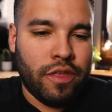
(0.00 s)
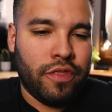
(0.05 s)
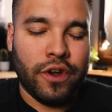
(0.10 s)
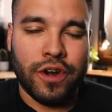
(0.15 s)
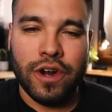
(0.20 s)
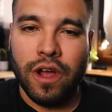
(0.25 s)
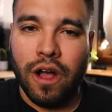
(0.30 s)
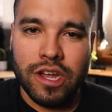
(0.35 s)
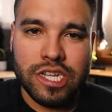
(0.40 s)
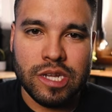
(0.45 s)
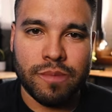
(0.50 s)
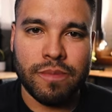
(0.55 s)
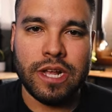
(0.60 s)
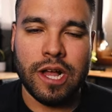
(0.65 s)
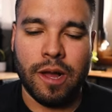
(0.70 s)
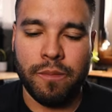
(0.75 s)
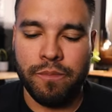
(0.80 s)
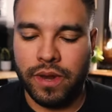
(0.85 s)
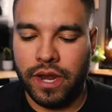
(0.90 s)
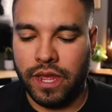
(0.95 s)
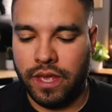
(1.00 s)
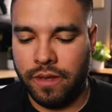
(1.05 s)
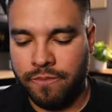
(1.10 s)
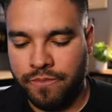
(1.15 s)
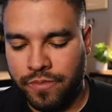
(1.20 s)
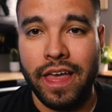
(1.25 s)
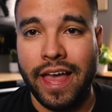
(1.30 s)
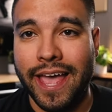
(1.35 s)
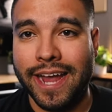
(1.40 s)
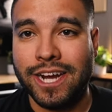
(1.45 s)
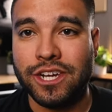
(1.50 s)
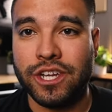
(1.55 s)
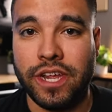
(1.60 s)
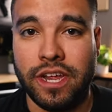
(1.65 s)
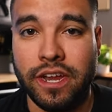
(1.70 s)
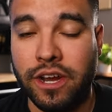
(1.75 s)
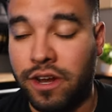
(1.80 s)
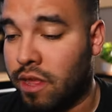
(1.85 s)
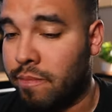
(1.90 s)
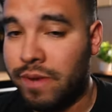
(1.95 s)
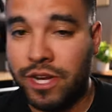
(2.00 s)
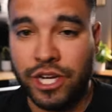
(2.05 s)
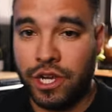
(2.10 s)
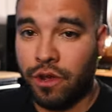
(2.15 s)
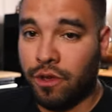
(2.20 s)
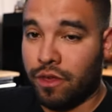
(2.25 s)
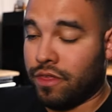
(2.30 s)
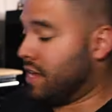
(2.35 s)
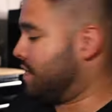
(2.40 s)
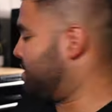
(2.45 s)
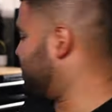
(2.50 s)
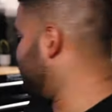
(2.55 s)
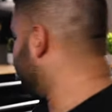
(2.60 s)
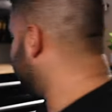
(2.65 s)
They're an awesome company. I actually, here, let me show you this.